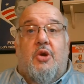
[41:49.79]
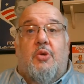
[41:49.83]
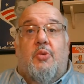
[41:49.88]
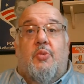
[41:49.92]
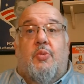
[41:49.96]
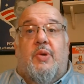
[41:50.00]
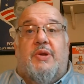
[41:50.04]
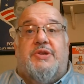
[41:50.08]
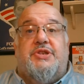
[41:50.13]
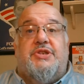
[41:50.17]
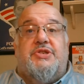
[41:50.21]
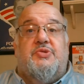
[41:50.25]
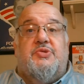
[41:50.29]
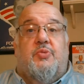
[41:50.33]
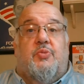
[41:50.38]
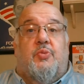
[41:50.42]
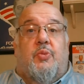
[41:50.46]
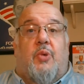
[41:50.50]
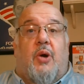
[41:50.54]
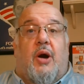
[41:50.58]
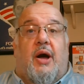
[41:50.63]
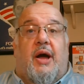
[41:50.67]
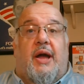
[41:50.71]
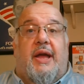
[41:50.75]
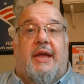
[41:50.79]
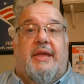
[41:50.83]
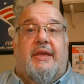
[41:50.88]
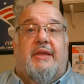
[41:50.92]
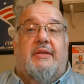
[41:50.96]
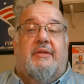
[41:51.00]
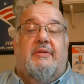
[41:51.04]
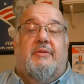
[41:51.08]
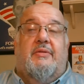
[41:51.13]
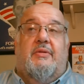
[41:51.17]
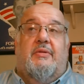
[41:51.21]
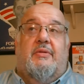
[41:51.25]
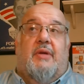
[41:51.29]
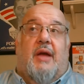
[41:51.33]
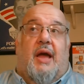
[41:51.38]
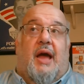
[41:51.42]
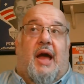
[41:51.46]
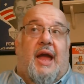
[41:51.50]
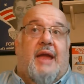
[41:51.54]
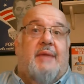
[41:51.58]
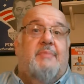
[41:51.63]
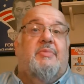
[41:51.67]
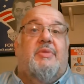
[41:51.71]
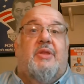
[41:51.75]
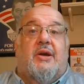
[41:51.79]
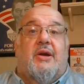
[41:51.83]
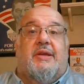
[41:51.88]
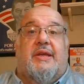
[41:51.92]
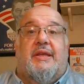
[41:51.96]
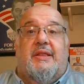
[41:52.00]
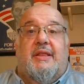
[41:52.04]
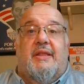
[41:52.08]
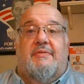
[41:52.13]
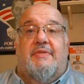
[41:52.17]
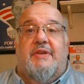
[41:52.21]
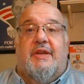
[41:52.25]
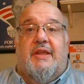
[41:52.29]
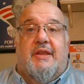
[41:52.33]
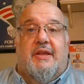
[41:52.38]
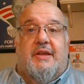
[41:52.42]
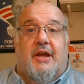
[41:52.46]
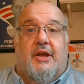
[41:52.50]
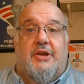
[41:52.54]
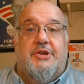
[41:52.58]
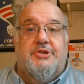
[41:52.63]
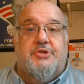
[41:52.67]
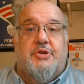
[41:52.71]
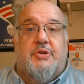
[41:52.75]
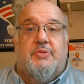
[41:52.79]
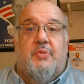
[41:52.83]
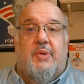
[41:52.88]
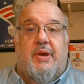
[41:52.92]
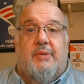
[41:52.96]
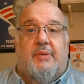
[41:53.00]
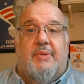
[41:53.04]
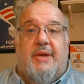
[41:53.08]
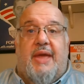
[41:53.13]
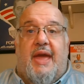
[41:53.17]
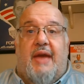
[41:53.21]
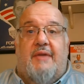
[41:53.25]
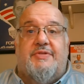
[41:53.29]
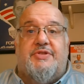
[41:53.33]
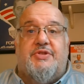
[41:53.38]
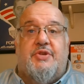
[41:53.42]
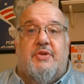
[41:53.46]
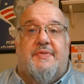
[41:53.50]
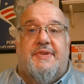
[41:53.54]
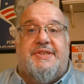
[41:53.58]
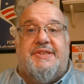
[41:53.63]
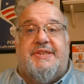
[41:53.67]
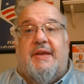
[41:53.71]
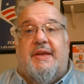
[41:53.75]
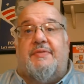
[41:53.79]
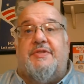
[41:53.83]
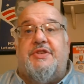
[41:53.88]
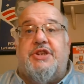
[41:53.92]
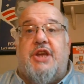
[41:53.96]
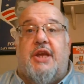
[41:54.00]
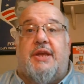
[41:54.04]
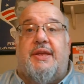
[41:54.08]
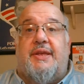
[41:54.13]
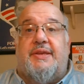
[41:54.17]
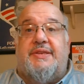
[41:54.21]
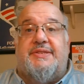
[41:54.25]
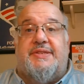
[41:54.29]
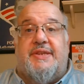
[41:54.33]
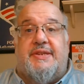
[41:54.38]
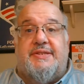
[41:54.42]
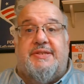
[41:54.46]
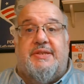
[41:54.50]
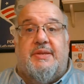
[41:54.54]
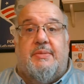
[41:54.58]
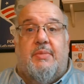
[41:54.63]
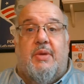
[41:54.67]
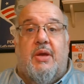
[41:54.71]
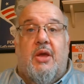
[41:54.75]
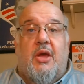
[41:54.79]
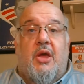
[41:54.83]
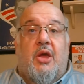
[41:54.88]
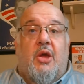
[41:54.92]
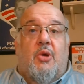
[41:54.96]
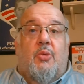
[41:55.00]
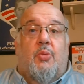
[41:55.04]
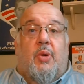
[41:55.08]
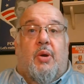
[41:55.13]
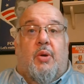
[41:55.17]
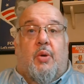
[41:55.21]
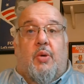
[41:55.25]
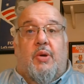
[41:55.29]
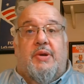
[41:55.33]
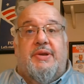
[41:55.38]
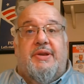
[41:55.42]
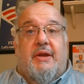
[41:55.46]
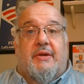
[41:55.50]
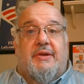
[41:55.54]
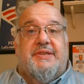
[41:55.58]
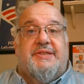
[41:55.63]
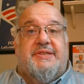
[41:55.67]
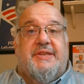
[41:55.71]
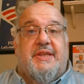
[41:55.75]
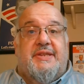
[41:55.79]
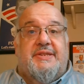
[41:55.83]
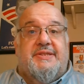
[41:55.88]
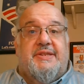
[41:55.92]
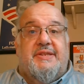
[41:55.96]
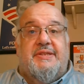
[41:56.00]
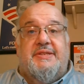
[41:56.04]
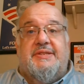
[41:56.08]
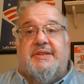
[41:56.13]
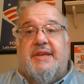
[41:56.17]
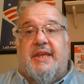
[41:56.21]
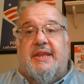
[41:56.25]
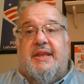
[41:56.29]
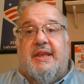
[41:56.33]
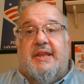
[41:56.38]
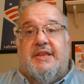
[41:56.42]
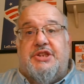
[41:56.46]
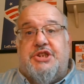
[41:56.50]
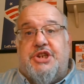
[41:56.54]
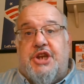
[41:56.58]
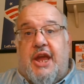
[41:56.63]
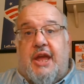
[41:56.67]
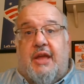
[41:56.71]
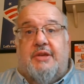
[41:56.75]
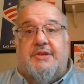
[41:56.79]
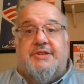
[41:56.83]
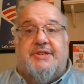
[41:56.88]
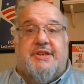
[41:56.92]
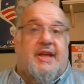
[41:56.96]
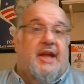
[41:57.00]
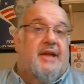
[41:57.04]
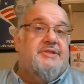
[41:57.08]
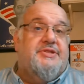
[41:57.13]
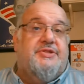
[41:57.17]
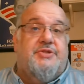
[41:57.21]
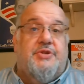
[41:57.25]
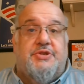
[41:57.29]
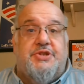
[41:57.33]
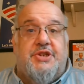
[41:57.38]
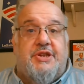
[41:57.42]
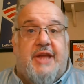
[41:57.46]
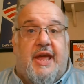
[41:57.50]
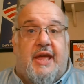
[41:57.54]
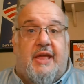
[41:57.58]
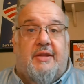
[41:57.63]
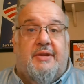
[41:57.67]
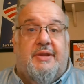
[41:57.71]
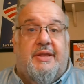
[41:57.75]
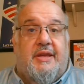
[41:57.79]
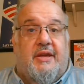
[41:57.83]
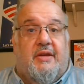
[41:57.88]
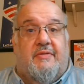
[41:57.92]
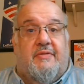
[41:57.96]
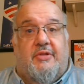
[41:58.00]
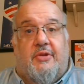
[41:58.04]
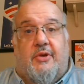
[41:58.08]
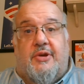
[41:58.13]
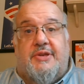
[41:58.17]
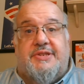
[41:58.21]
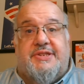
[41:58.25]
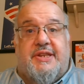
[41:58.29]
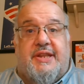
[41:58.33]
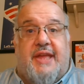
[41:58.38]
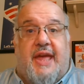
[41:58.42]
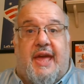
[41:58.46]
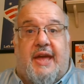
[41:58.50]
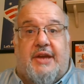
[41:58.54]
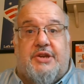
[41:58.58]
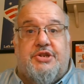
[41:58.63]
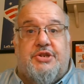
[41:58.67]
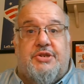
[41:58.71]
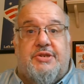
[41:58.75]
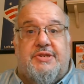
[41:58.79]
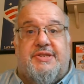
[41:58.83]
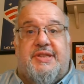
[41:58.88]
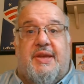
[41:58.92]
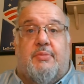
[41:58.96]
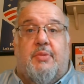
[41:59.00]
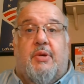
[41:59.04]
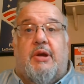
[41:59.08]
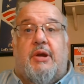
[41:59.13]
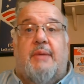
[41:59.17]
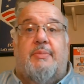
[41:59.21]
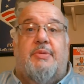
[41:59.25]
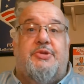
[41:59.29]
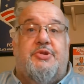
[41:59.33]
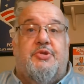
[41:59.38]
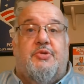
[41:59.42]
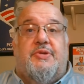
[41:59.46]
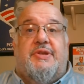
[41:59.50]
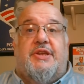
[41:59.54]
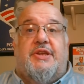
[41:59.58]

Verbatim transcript: which is why I'm lucky living in a country where we have sort of a self-checking system where ordinary citizens can challenge the constitutionality of laws and actions. That we're able to